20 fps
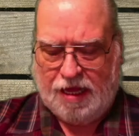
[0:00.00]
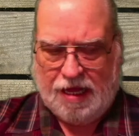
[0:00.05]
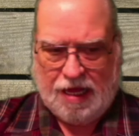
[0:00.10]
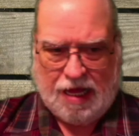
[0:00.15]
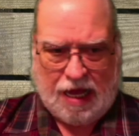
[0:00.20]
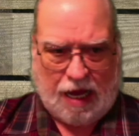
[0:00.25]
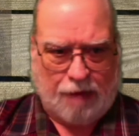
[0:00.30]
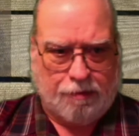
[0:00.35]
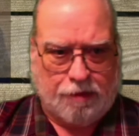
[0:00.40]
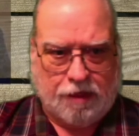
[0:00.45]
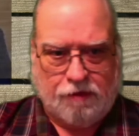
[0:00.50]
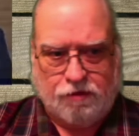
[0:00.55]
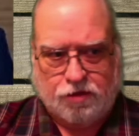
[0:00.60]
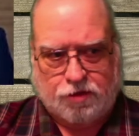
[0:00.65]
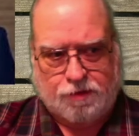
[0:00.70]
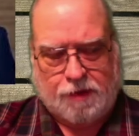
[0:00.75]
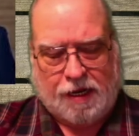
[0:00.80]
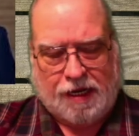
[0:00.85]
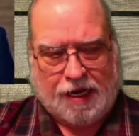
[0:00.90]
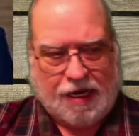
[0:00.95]
I believe it was
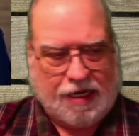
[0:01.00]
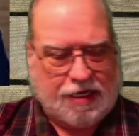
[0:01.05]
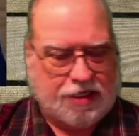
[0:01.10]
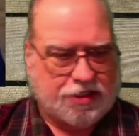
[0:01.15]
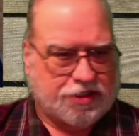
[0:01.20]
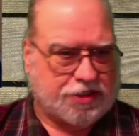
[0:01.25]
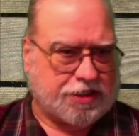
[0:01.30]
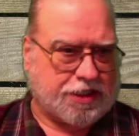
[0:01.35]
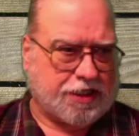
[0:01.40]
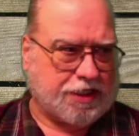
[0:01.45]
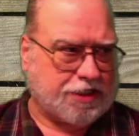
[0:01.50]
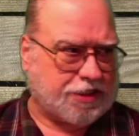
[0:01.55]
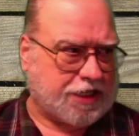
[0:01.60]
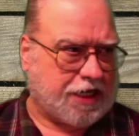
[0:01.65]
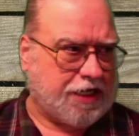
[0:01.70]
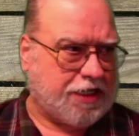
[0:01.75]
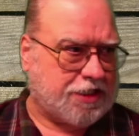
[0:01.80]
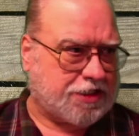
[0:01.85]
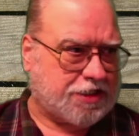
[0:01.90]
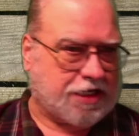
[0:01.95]
about 86,
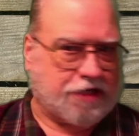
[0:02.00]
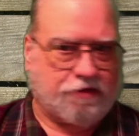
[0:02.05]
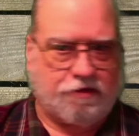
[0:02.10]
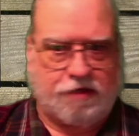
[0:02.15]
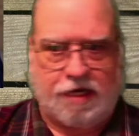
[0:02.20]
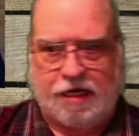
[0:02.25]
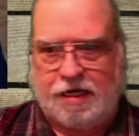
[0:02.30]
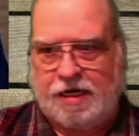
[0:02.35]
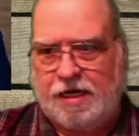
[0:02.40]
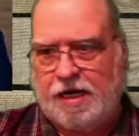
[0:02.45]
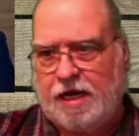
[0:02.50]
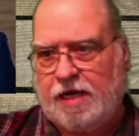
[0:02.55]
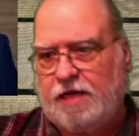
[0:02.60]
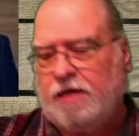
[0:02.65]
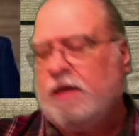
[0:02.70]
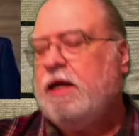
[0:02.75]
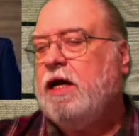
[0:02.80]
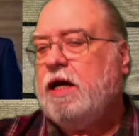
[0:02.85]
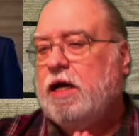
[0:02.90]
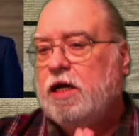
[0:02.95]
87, 88,
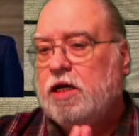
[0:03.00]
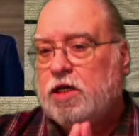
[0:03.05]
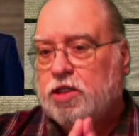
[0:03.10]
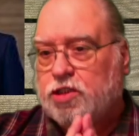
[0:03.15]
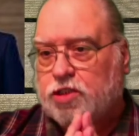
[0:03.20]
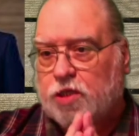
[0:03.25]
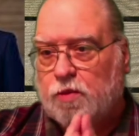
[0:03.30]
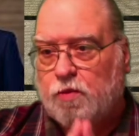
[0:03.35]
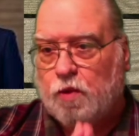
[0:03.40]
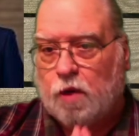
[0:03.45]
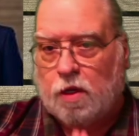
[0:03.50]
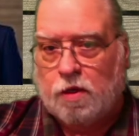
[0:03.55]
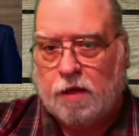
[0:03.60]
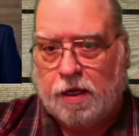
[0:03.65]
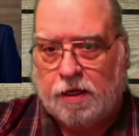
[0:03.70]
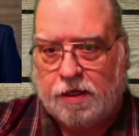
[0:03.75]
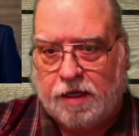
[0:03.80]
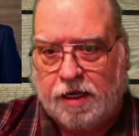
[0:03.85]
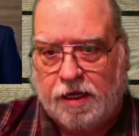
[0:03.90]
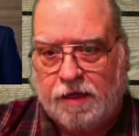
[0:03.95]
somewhere
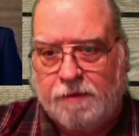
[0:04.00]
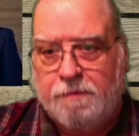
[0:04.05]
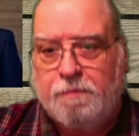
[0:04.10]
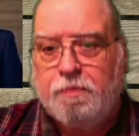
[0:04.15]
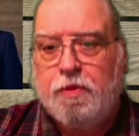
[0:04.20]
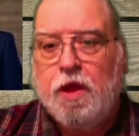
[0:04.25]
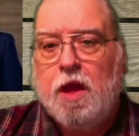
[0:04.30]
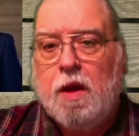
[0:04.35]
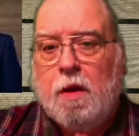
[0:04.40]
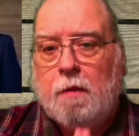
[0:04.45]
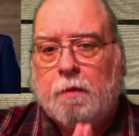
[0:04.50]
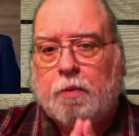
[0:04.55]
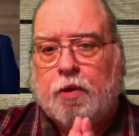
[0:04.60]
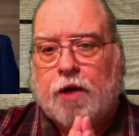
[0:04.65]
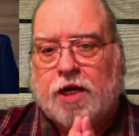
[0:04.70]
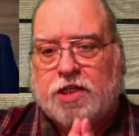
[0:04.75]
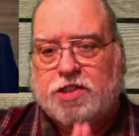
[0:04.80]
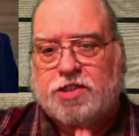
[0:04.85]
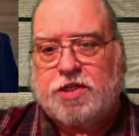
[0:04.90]
around then. President